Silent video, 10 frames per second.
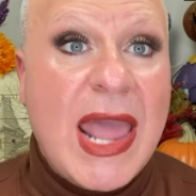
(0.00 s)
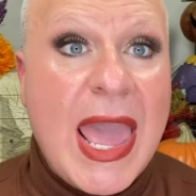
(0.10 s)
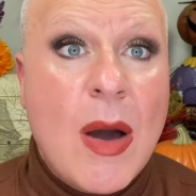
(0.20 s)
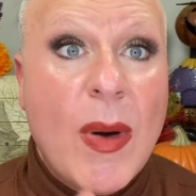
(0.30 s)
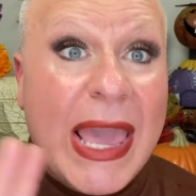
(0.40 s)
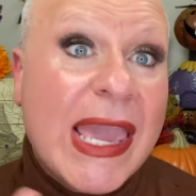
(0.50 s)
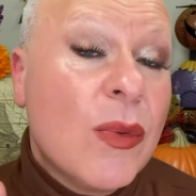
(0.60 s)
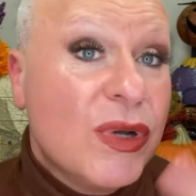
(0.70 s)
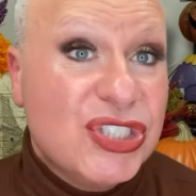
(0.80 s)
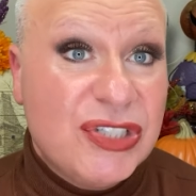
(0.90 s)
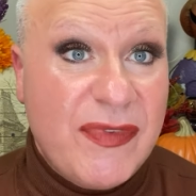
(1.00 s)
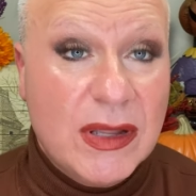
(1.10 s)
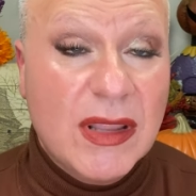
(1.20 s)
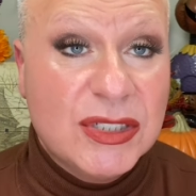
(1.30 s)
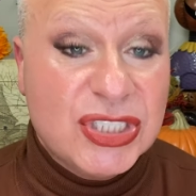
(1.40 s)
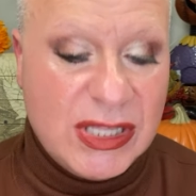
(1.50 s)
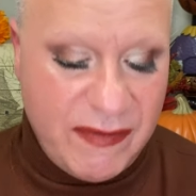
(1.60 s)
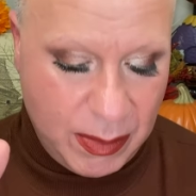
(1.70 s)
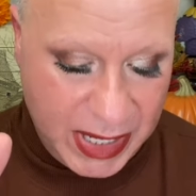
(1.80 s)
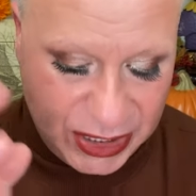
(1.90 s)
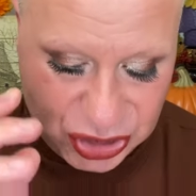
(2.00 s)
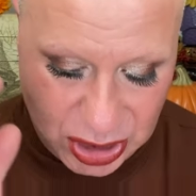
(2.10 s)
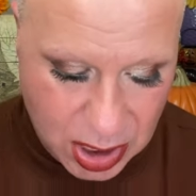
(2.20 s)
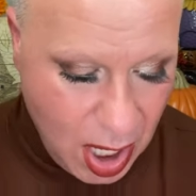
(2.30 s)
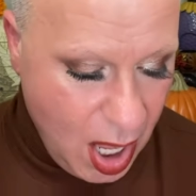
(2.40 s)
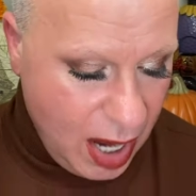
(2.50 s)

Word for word: now and when She Found Lunch at the Foundation,